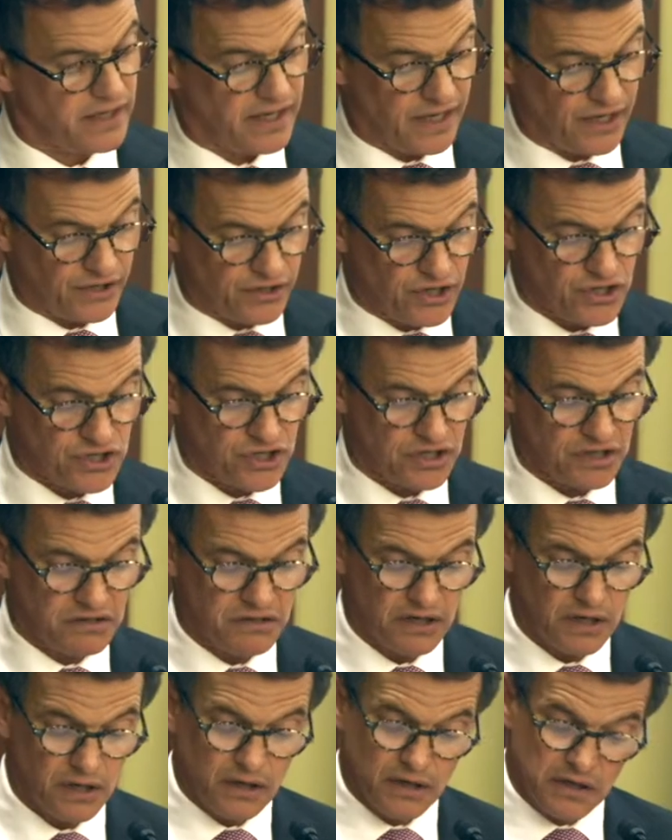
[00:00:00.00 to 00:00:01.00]
In addition
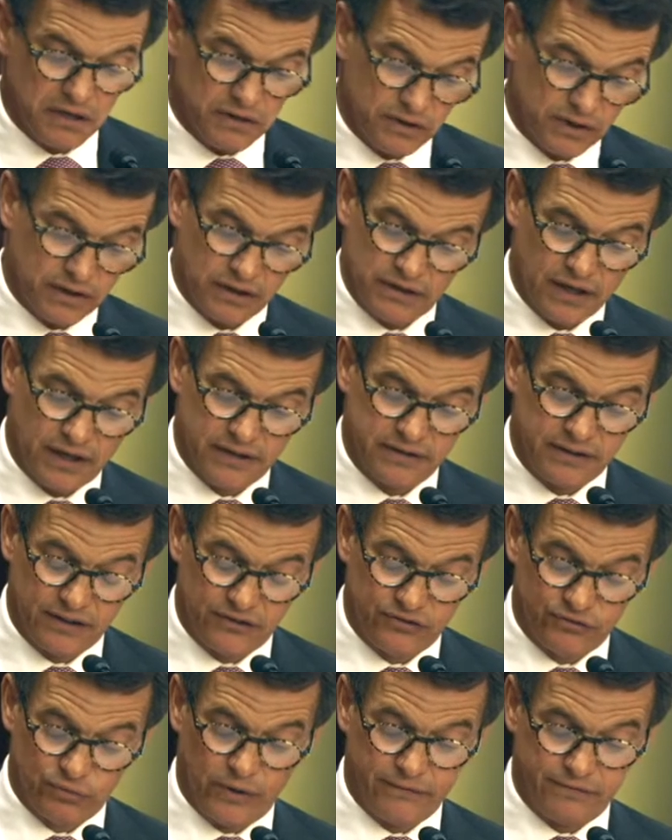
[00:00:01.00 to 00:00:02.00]
to
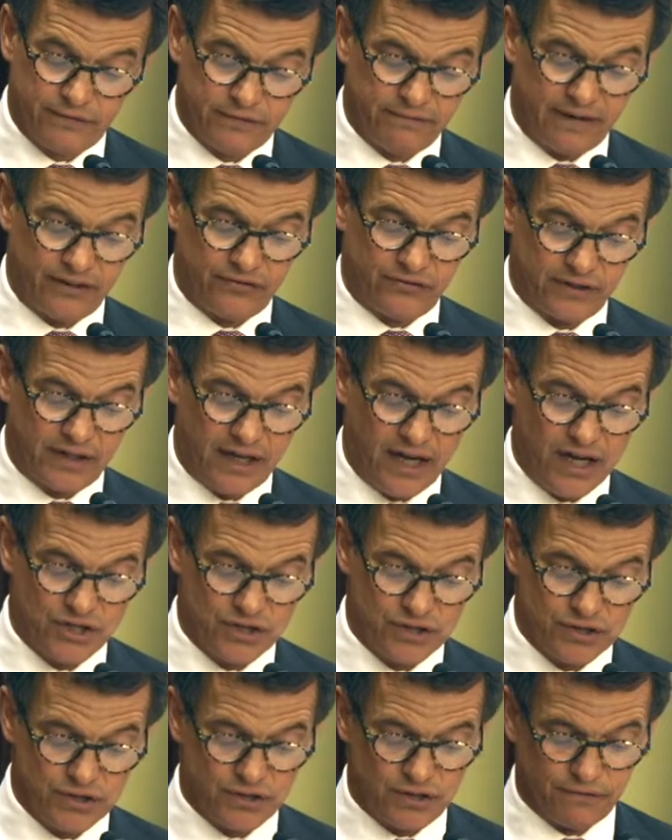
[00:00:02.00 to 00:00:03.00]
conducting swift
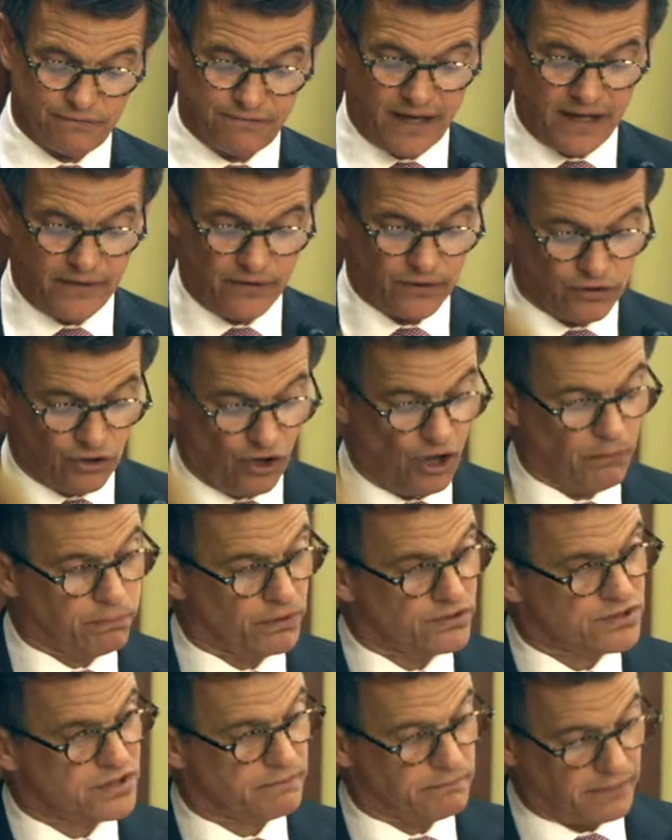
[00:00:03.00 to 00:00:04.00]
investigations to find the
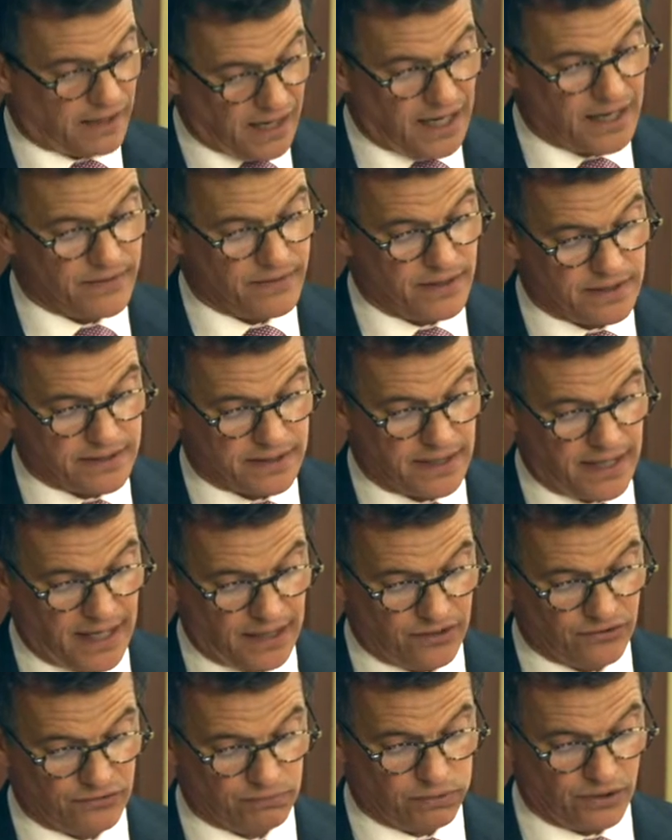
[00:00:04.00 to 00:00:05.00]
culprits behind the
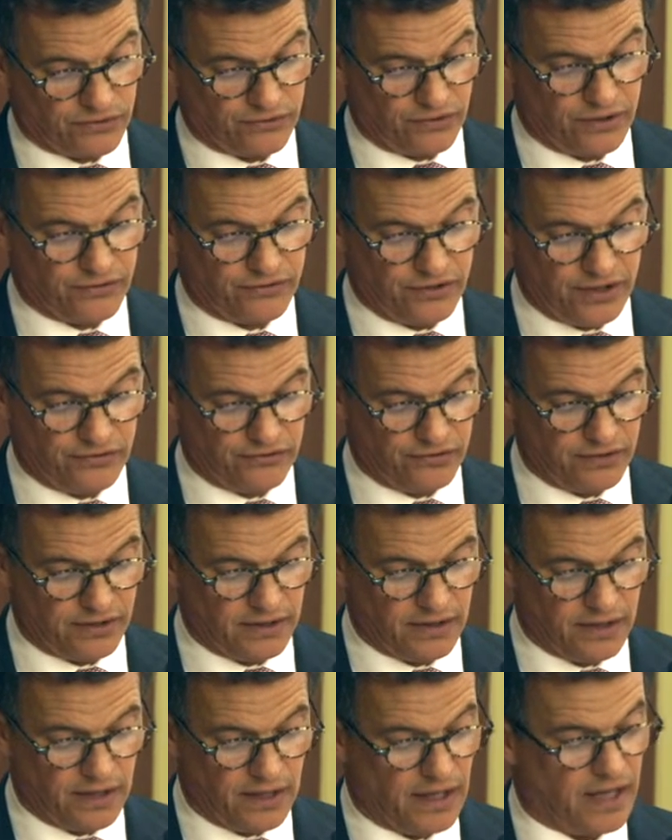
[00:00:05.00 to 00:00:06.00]
attacks, President Sisi